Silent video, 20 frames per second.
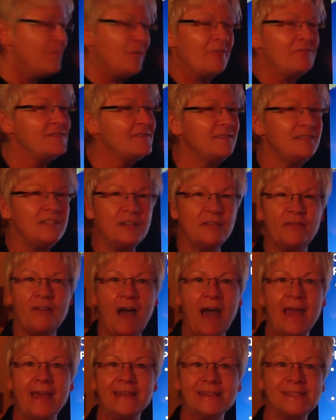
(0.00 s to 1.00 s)
of
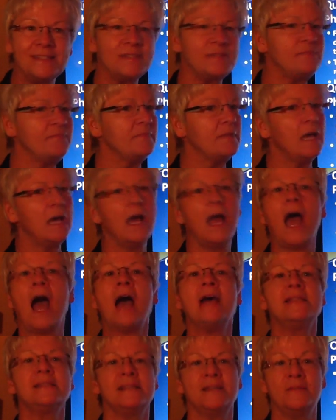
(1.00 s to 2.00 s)
device,
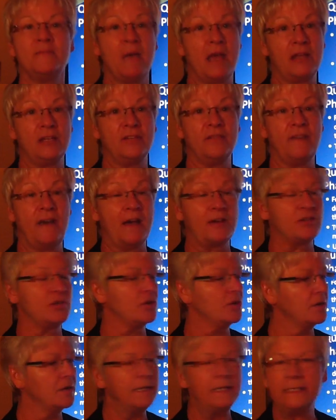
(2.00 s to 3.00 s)
as in
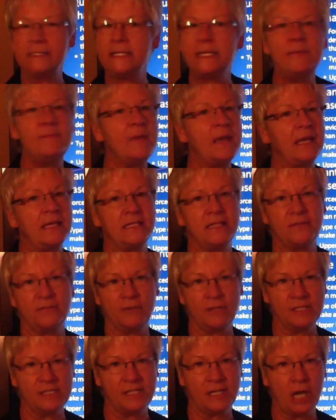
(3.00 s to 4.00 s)
manufacturer, didn't make a difference at